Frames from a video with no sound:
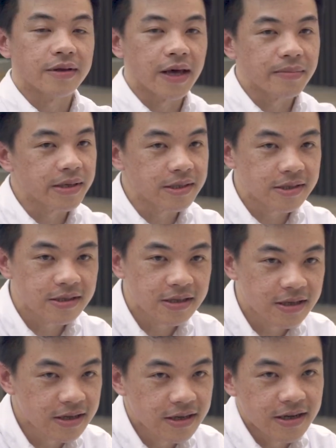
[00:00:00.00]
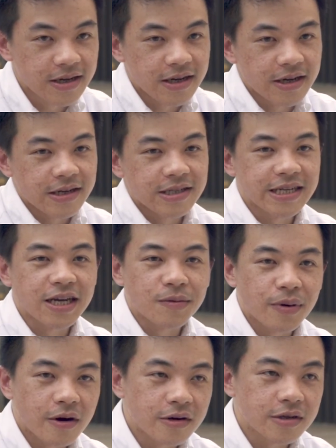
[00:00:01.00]
and that means taking
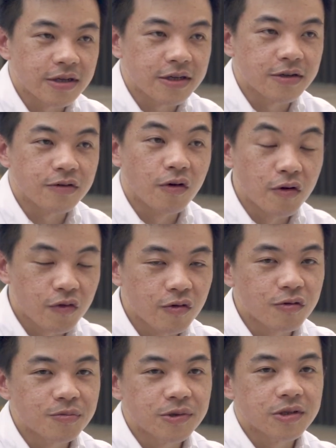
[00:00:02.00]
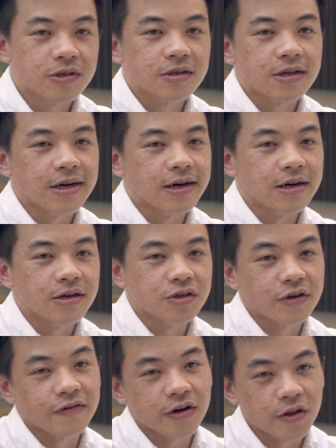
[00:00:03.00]
part in growth groups,
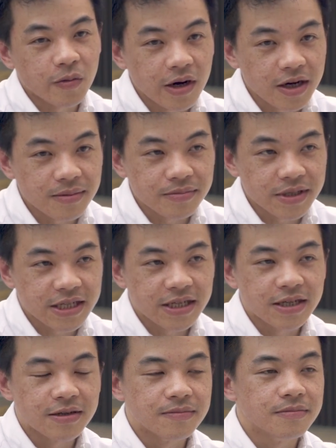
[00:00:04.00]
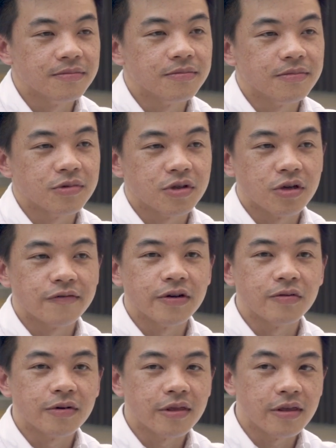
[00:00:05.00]
serving on the welcome team,
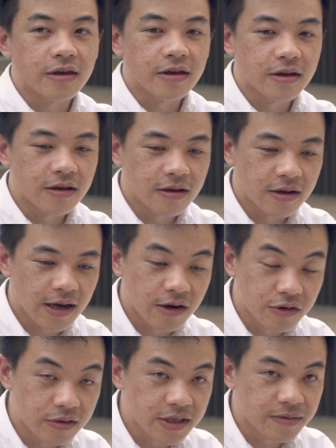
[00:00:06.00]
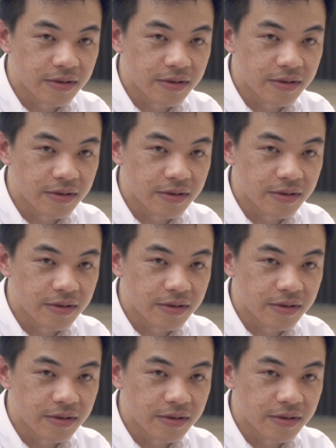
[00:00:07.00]
serving with the elderly